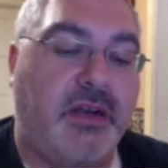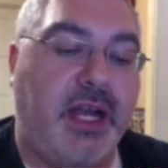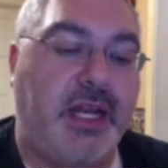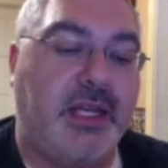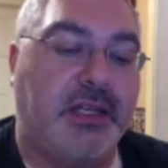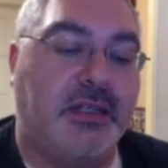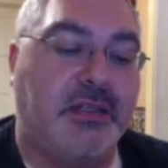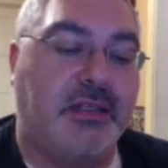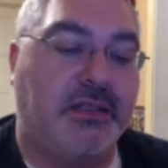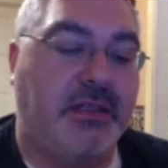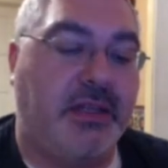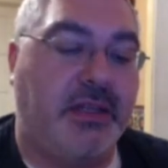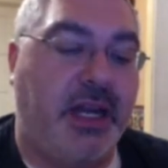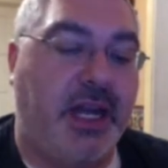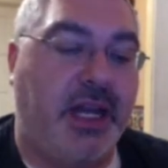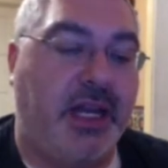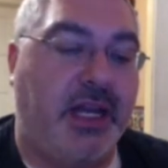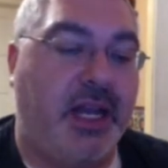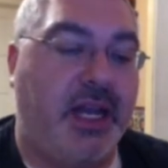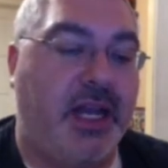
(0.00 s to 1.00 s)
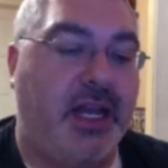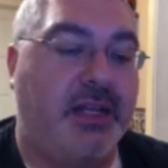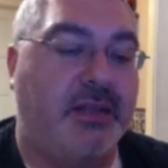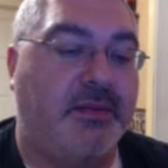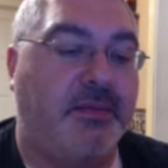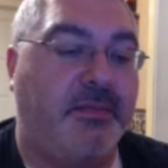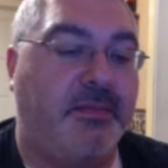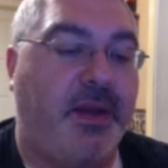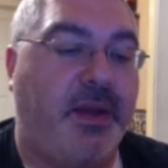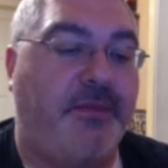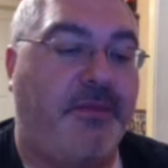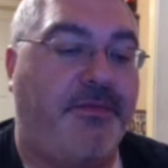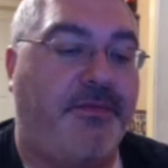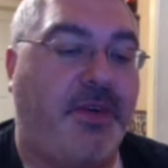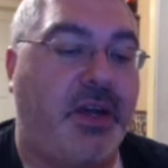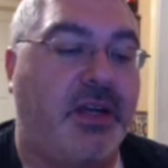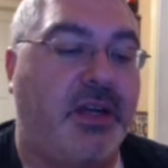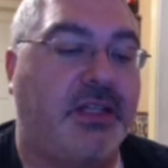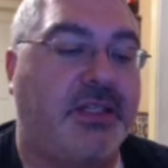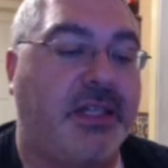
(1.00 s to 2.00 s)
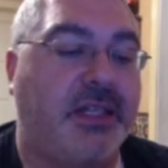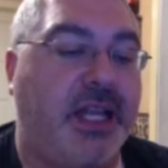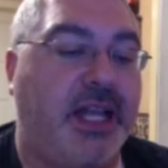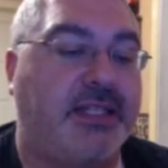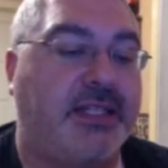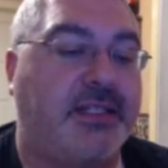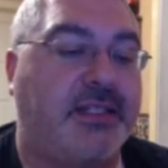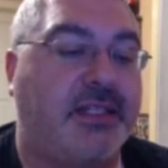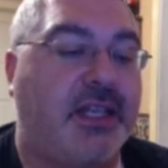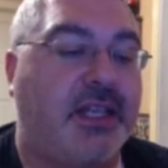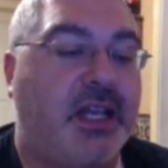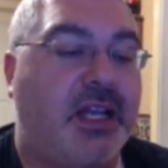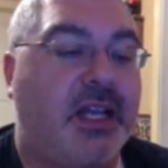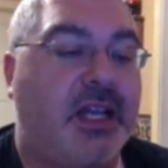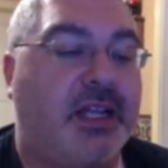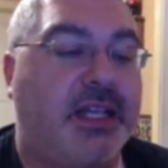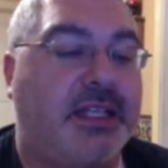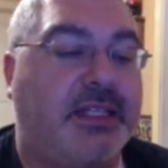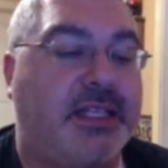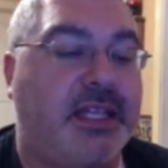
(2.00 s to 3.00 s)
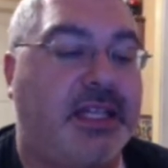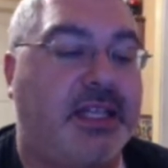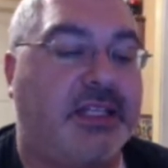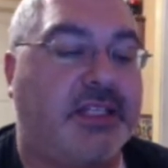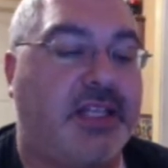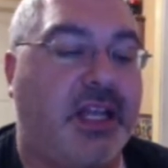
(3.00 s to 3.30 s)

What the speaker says: right. But first, let's see this